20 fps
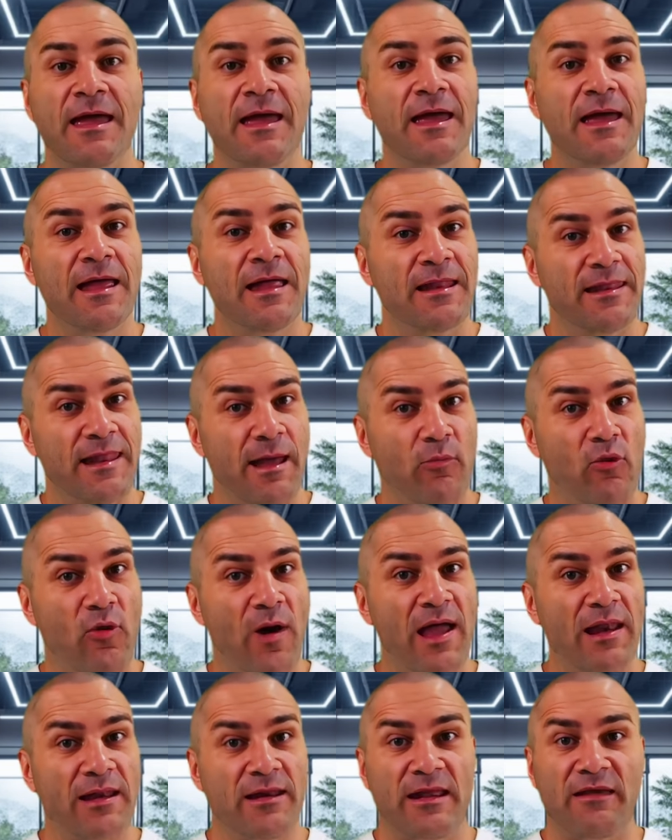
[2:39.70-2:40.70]
Number one,
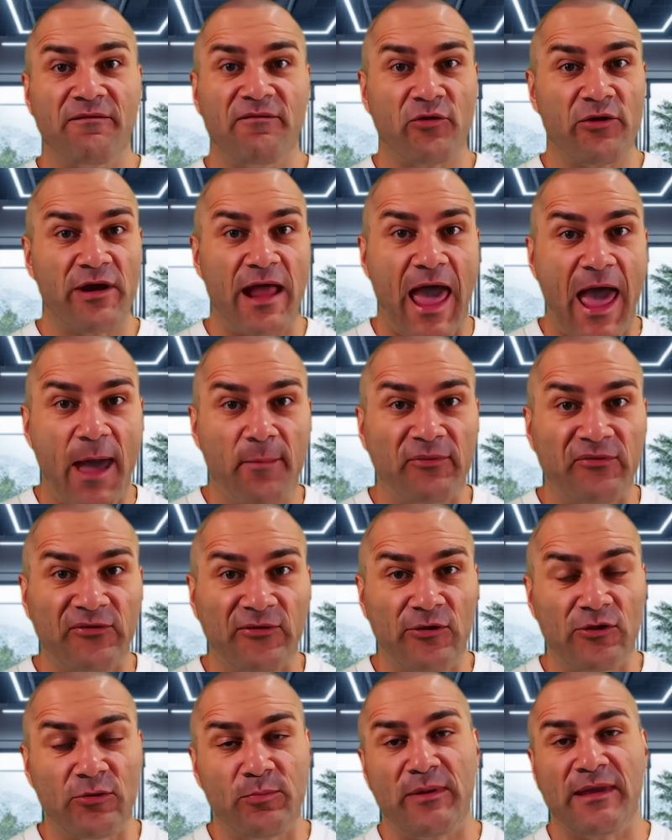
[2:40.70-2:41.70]
if you're an absolute
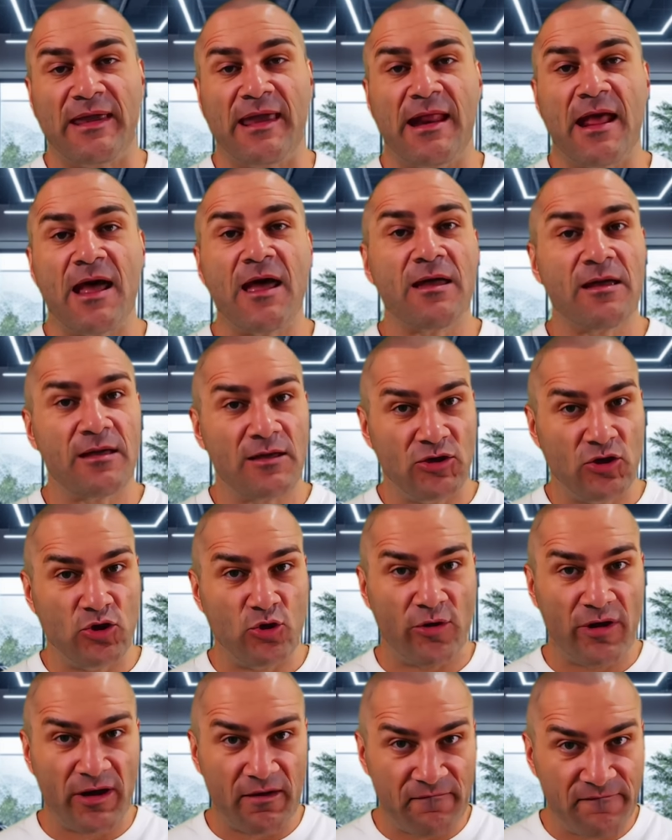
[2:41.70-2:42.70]
beginner, you're at a
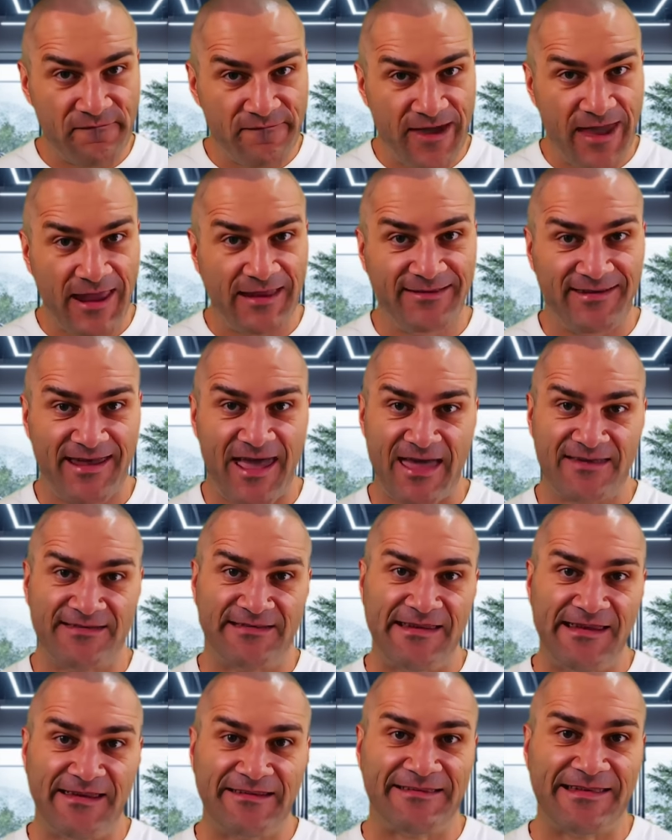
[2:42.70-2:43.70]
fantastic
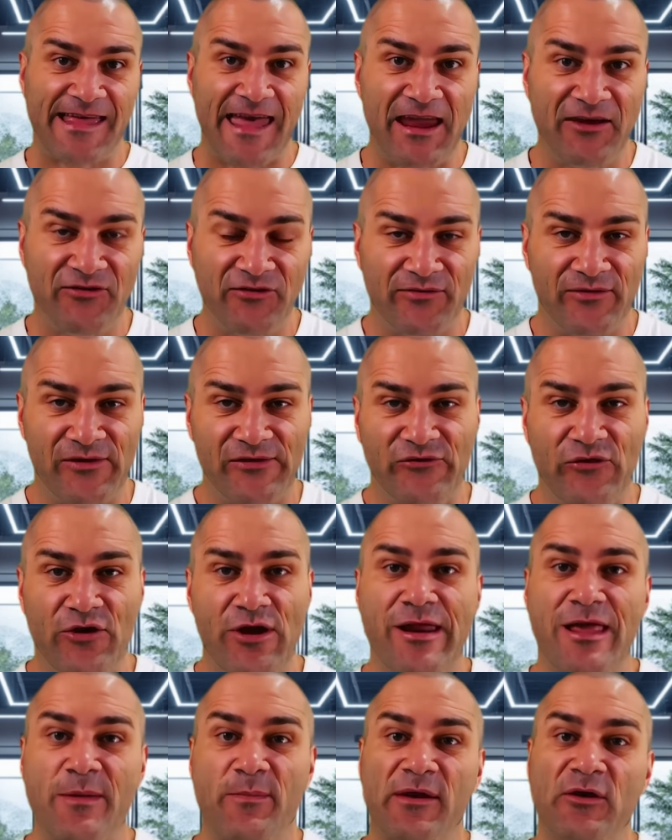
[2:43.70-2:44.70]
stage of your journey
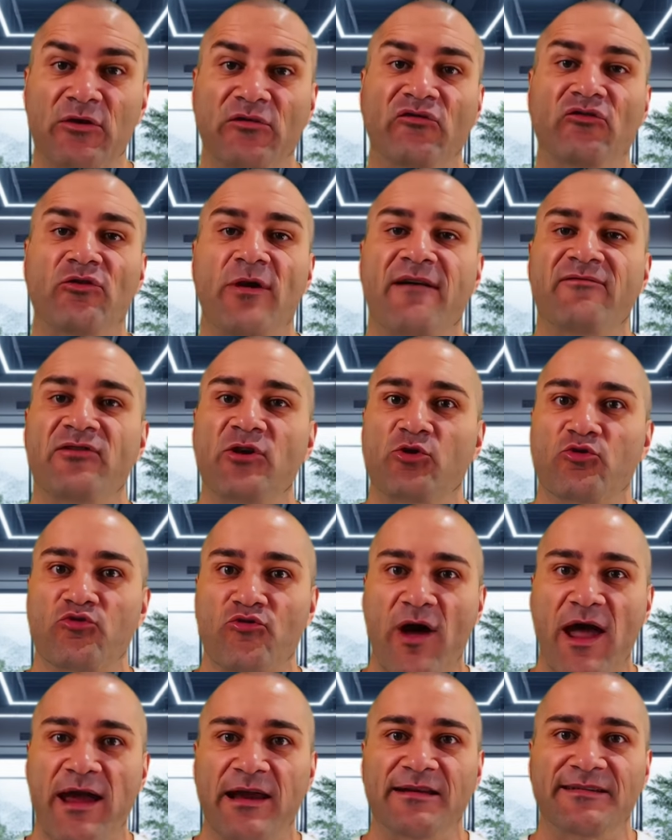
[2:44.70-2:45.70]
because you have the
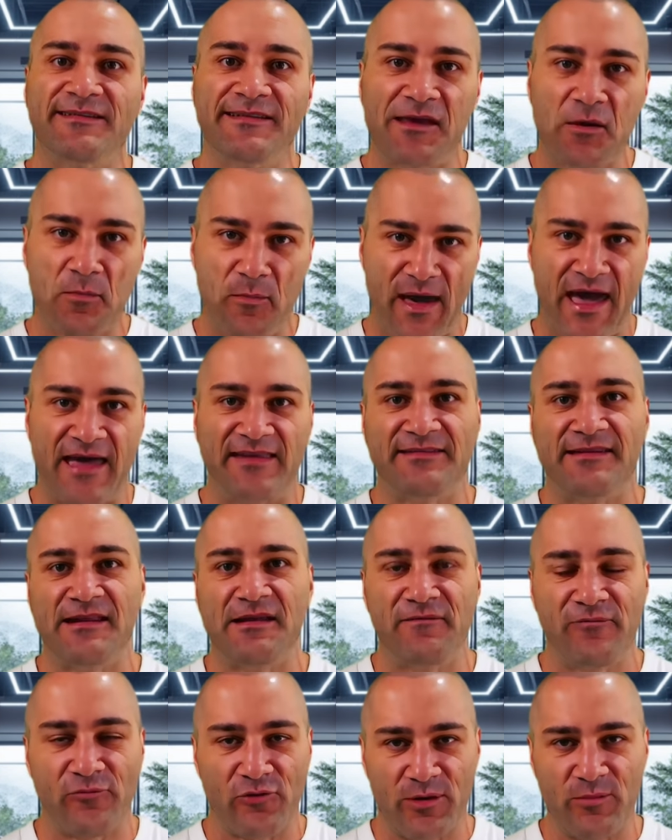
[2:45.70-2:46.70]
greatest capacity for
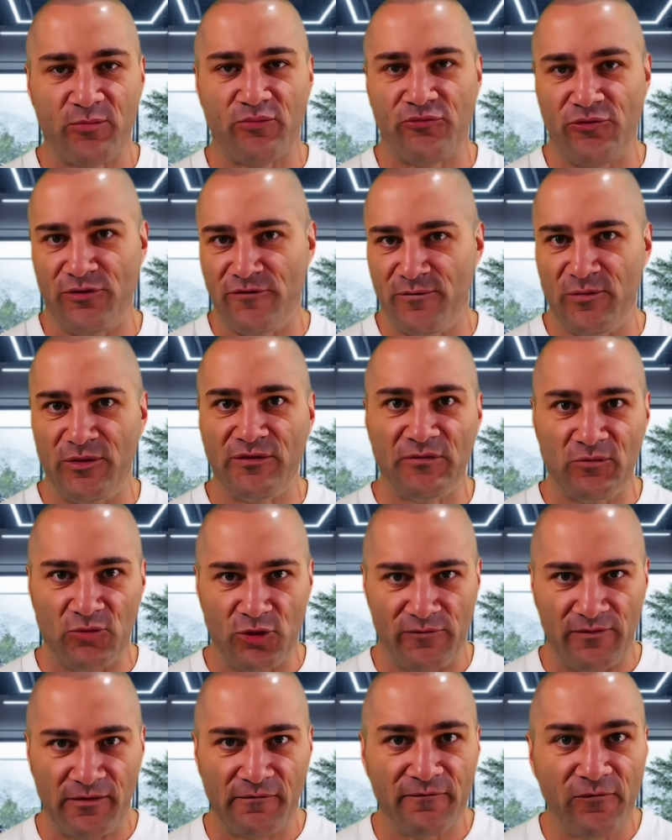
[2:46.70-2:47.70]
improvements moving
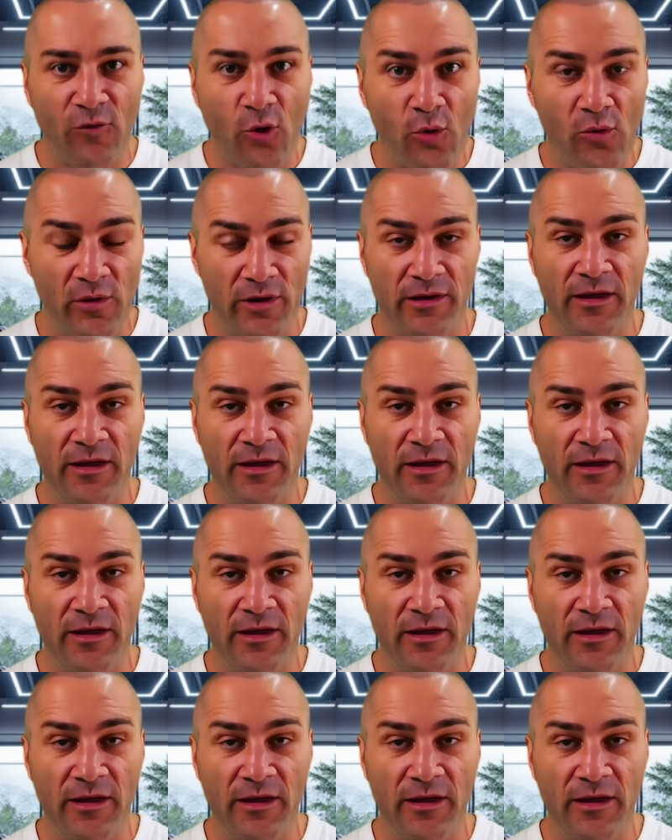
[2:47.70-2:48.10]
forward.